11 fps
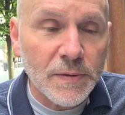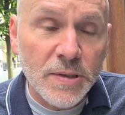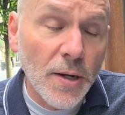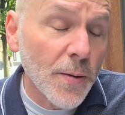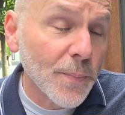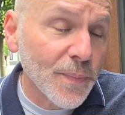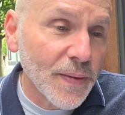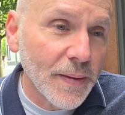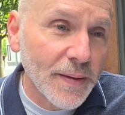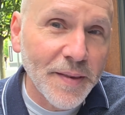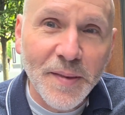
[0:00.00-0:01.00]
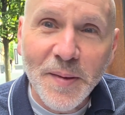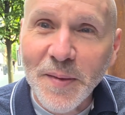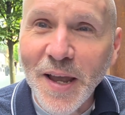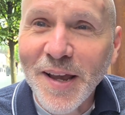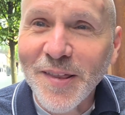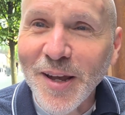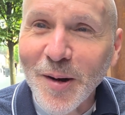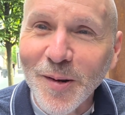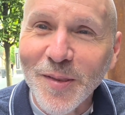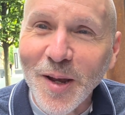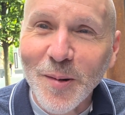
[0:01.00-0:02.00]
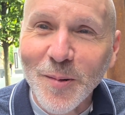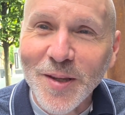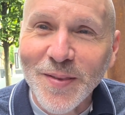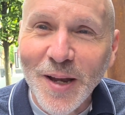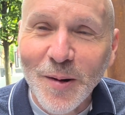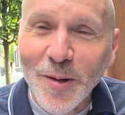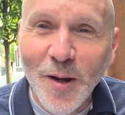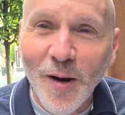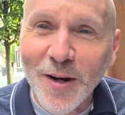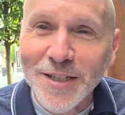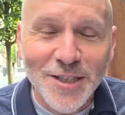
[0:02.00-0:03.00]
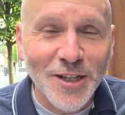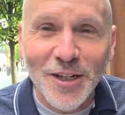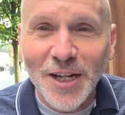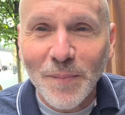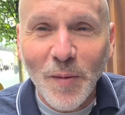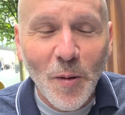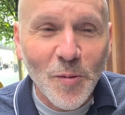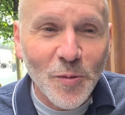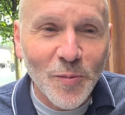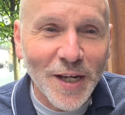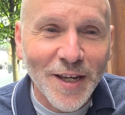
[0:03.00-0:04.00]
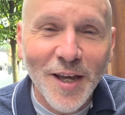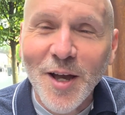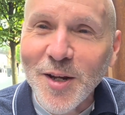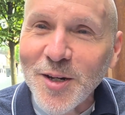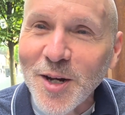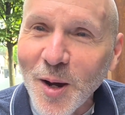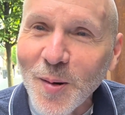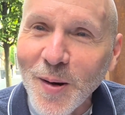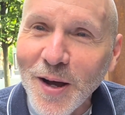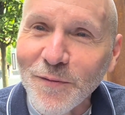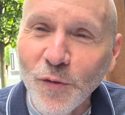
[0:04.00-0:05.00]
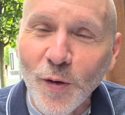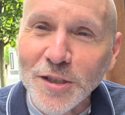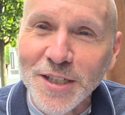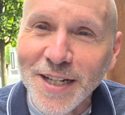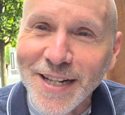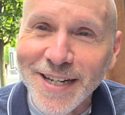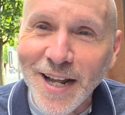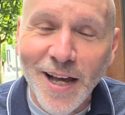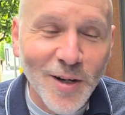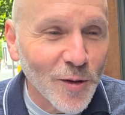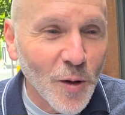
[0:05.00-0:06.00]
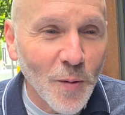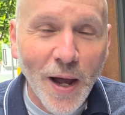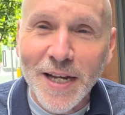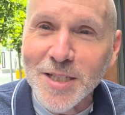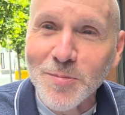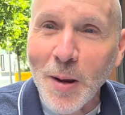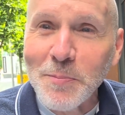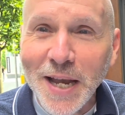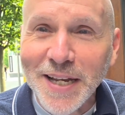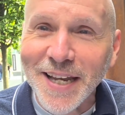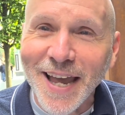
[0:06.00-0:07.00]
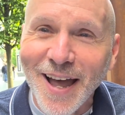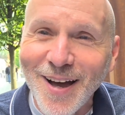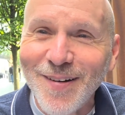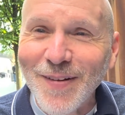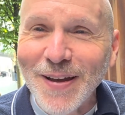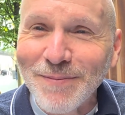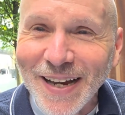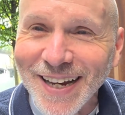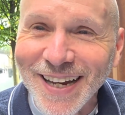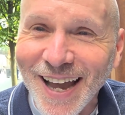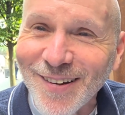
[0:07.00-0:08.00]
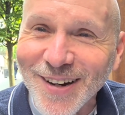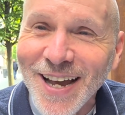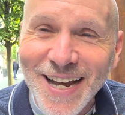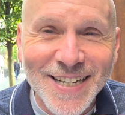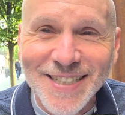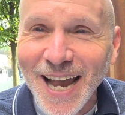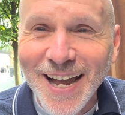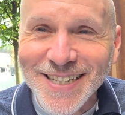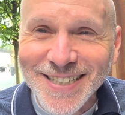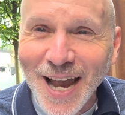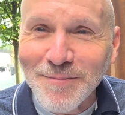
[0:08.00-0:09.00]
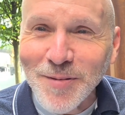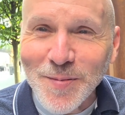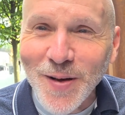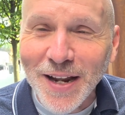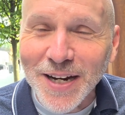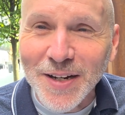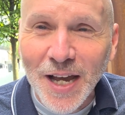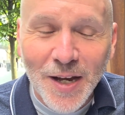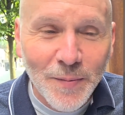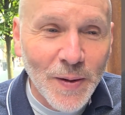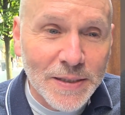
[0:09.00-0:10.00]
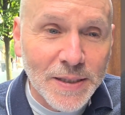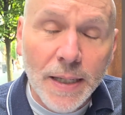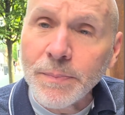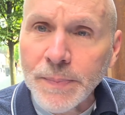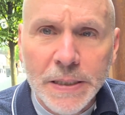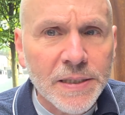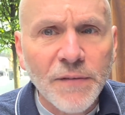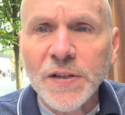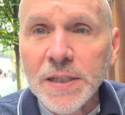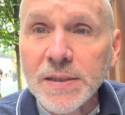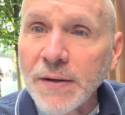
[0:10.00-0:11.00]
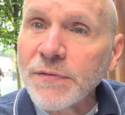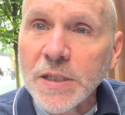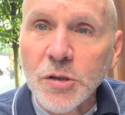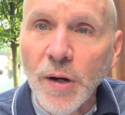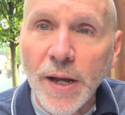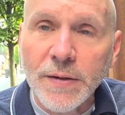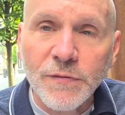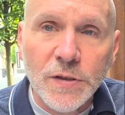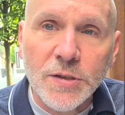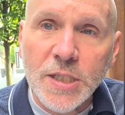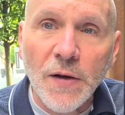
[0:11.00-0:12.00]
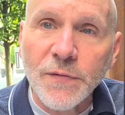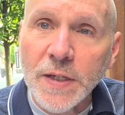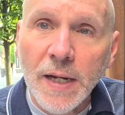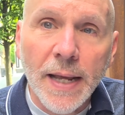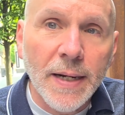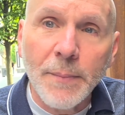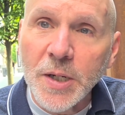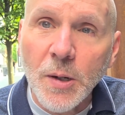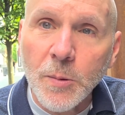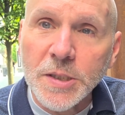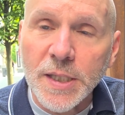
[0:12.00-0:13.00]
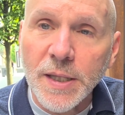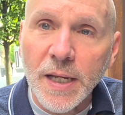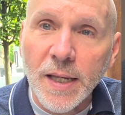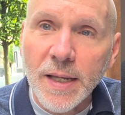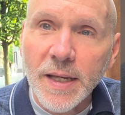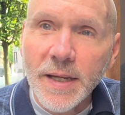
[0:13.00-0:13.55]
So there we are. Is it going to come home with me? No, unfortunately not. Although I guess my bank account is happy about it. But definitely try it for yourself and let me know what you think.